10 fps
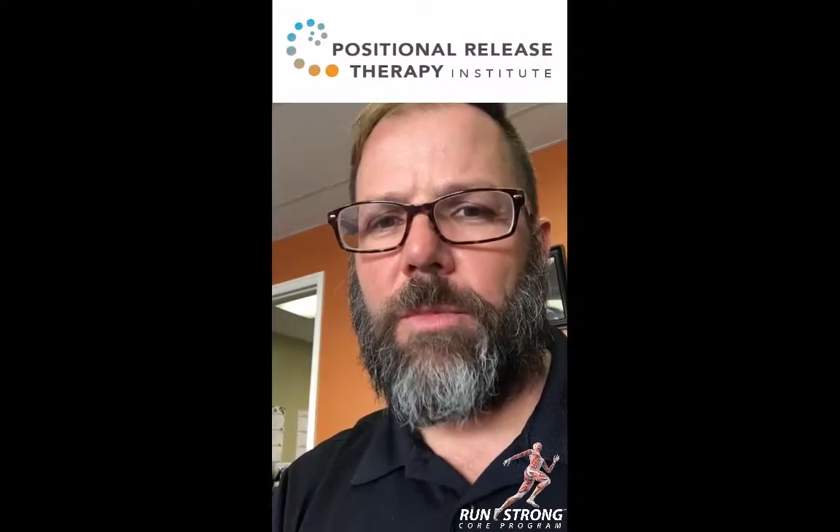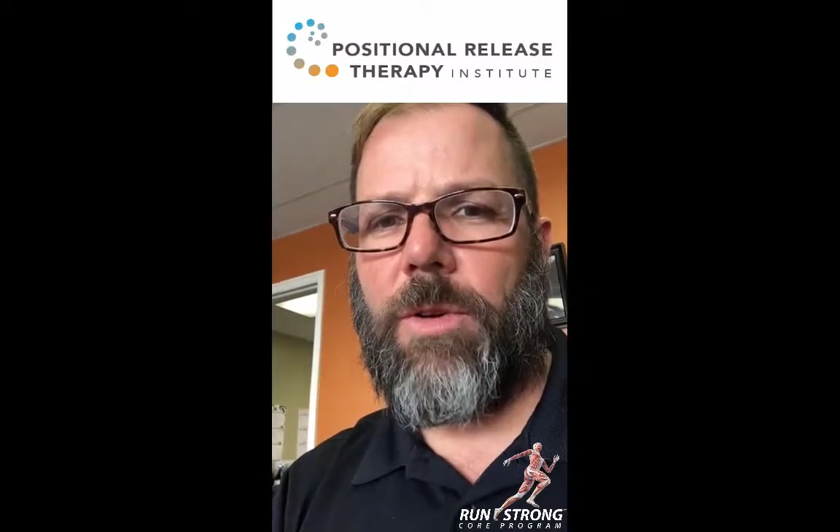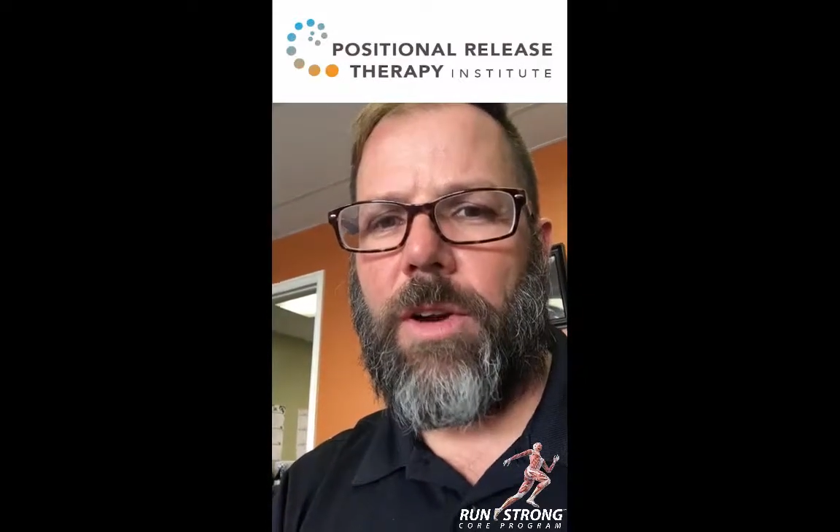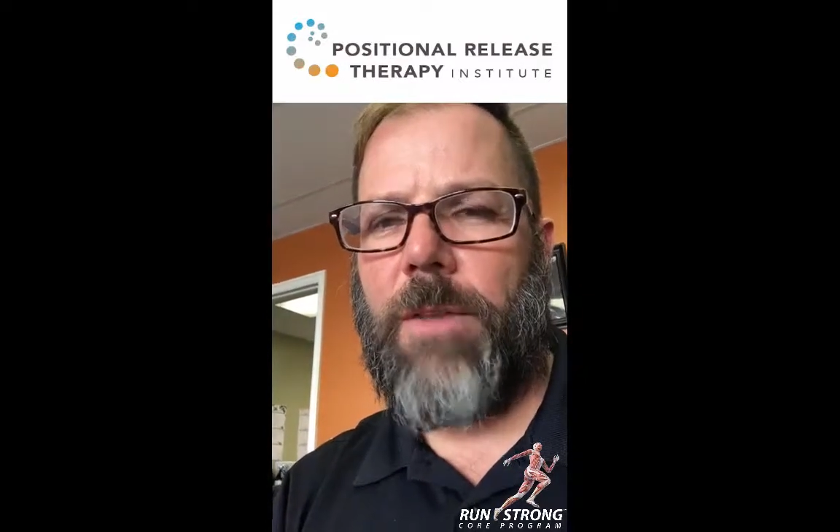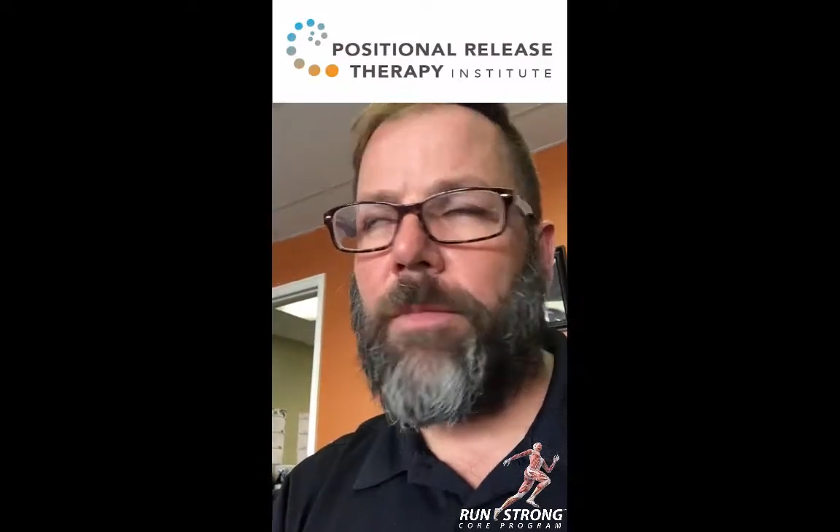
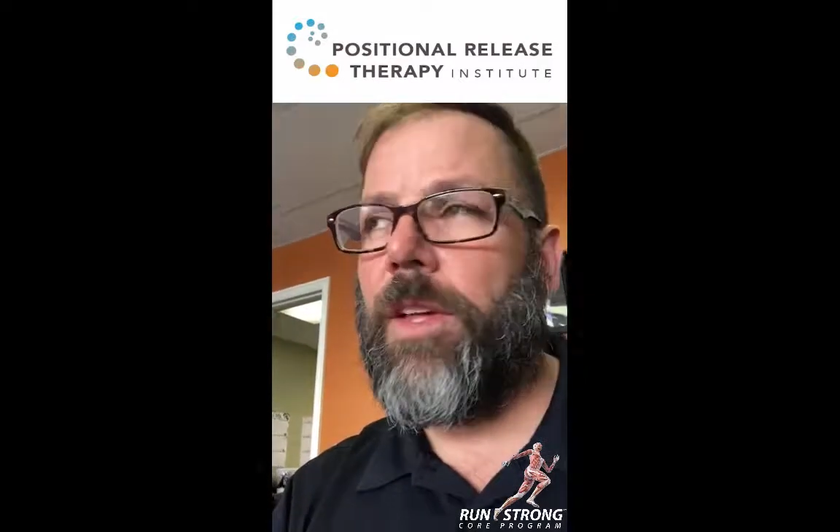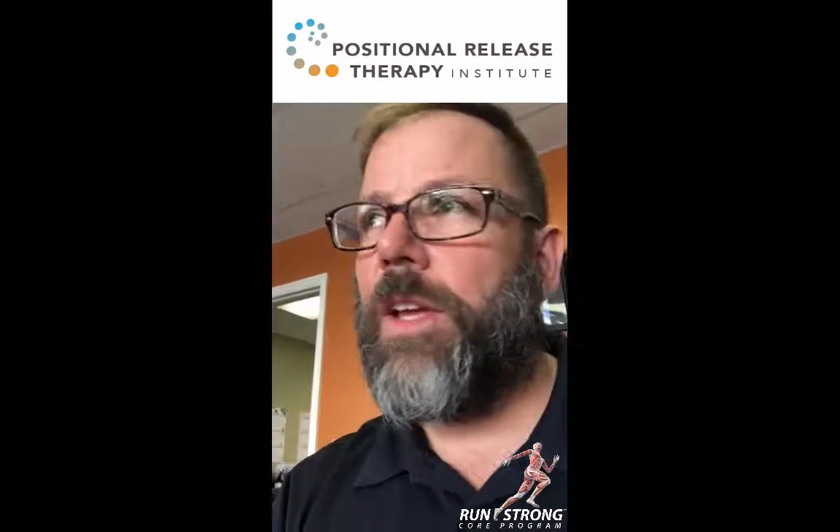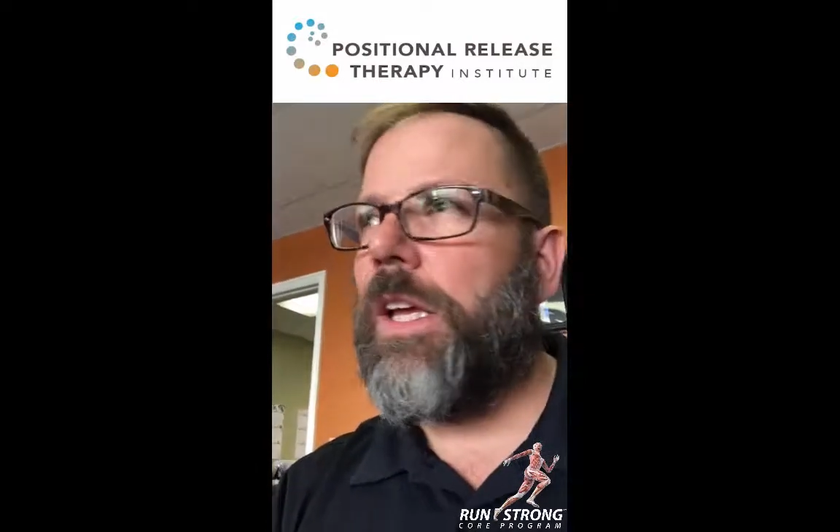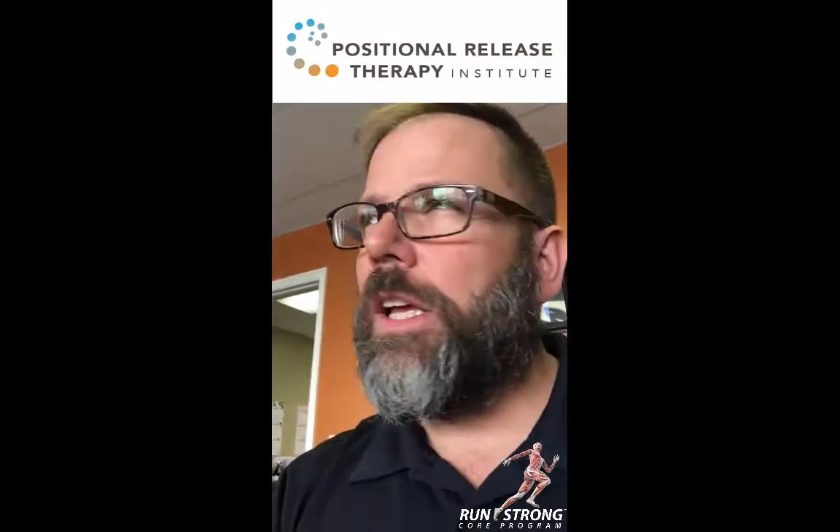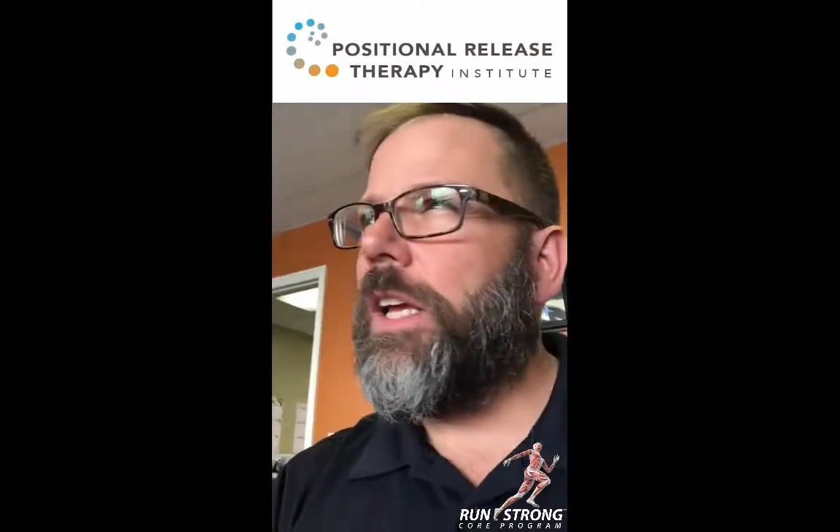program,
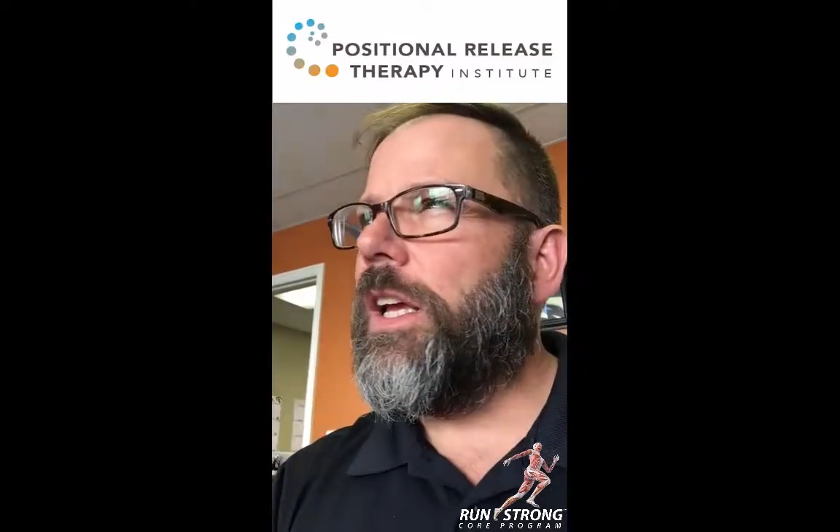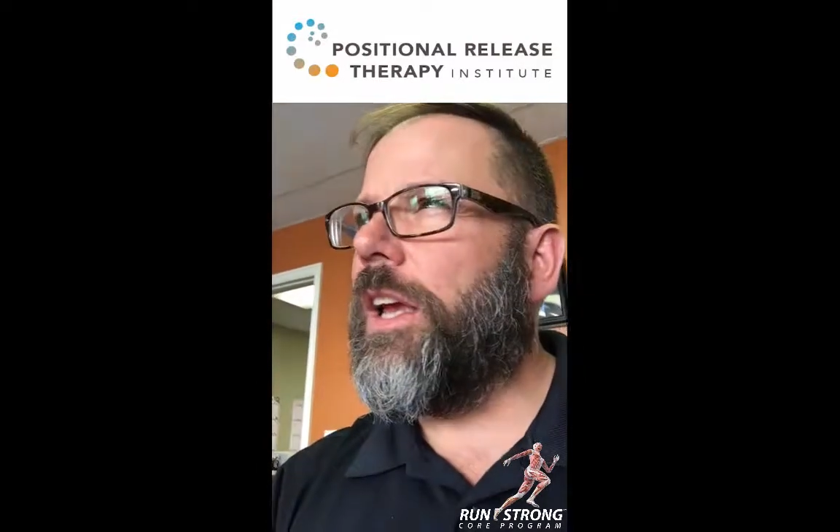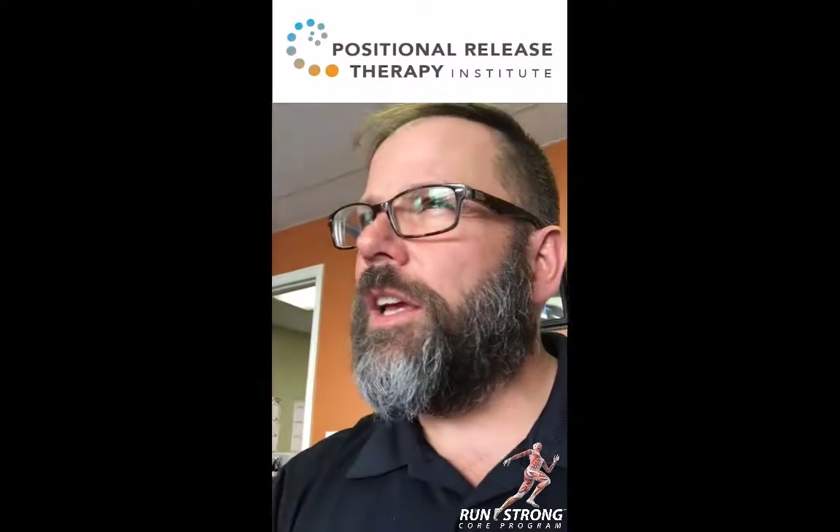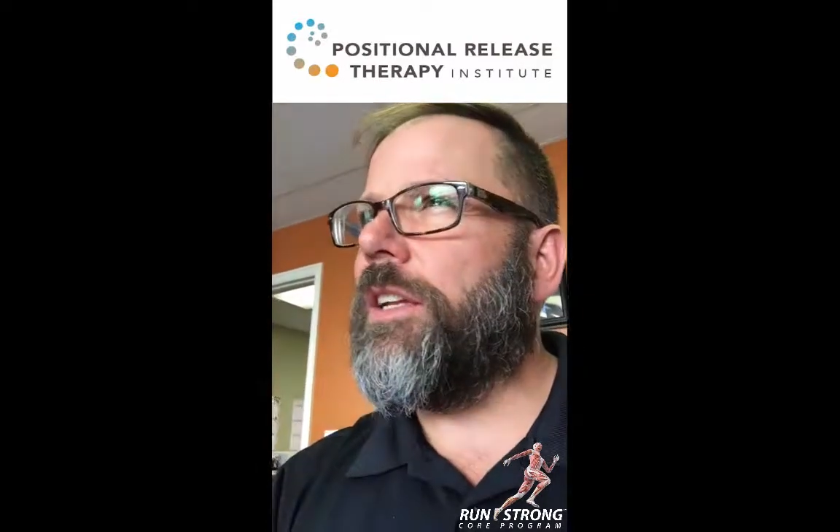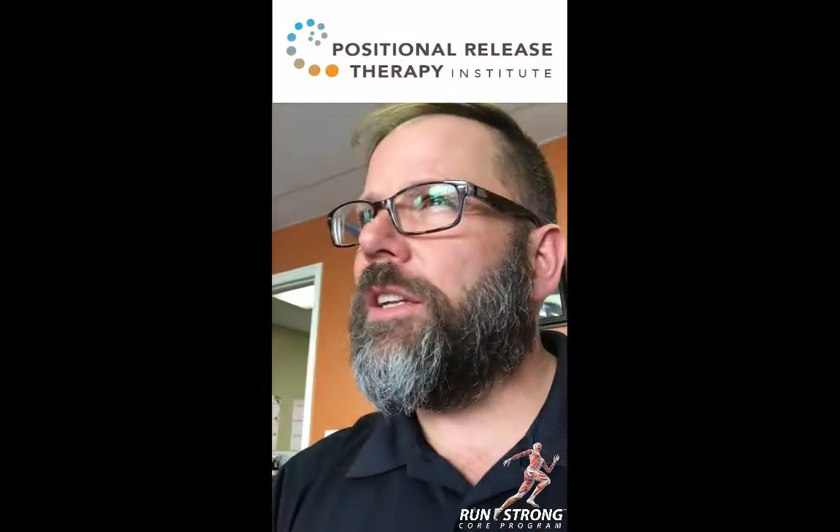
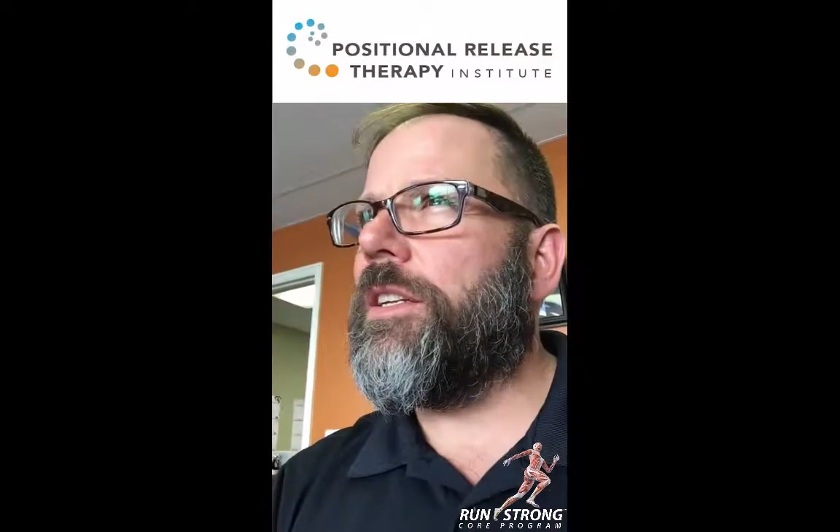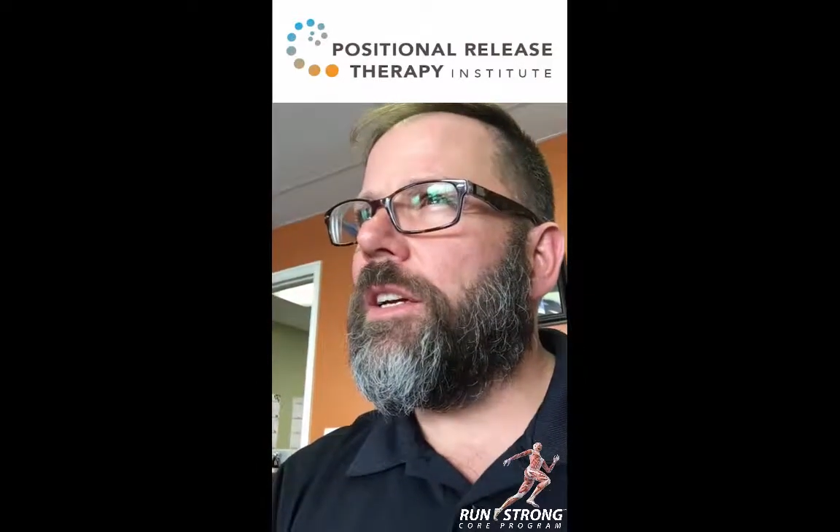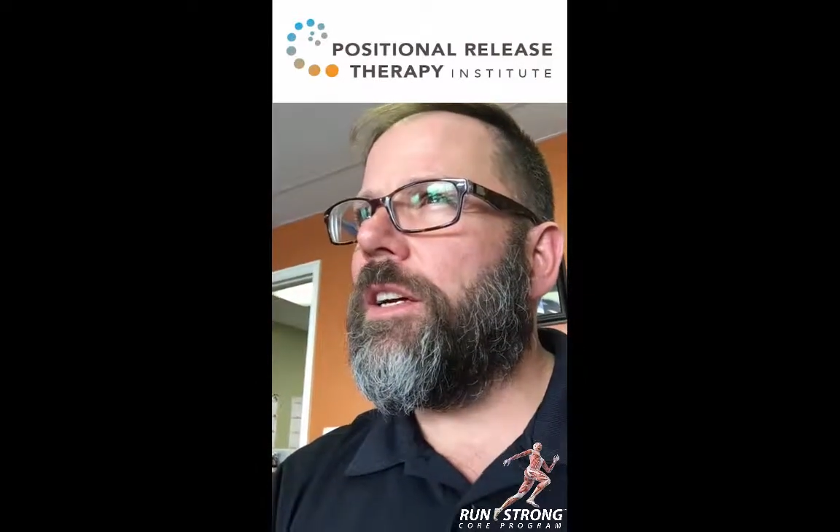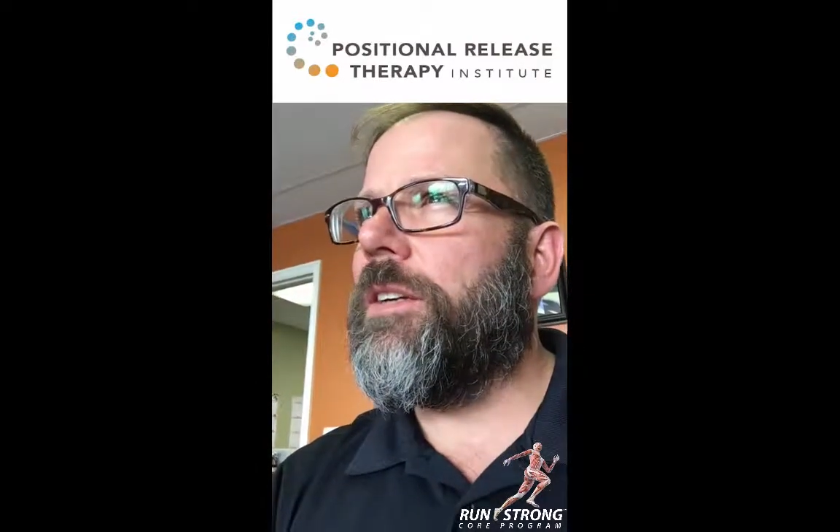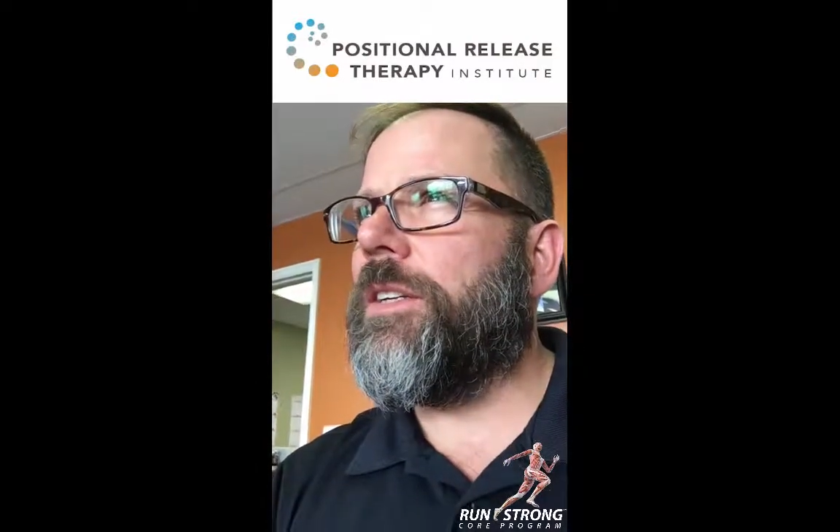and
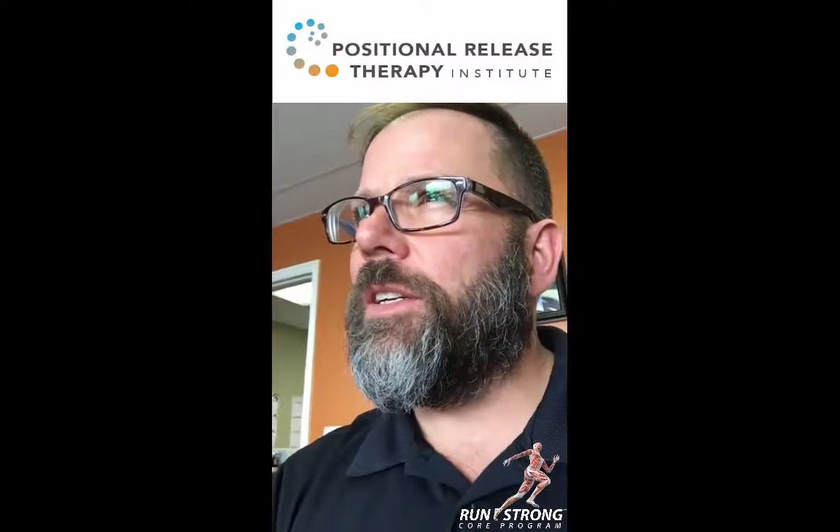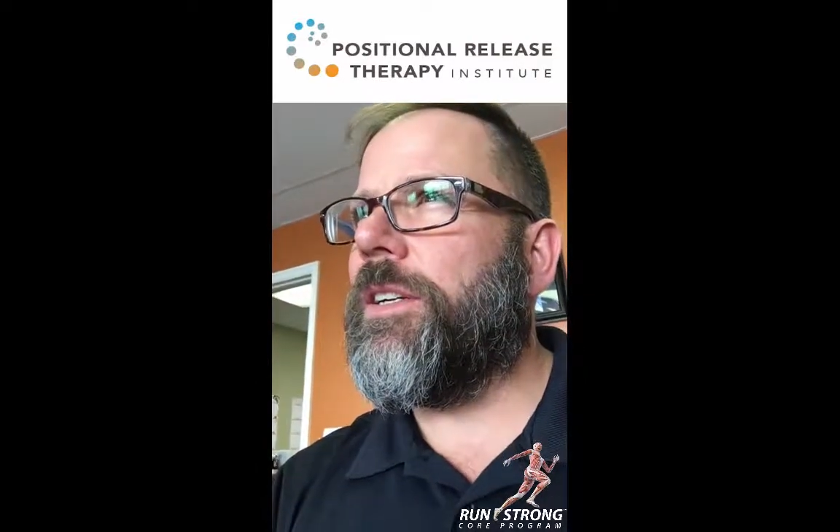uh,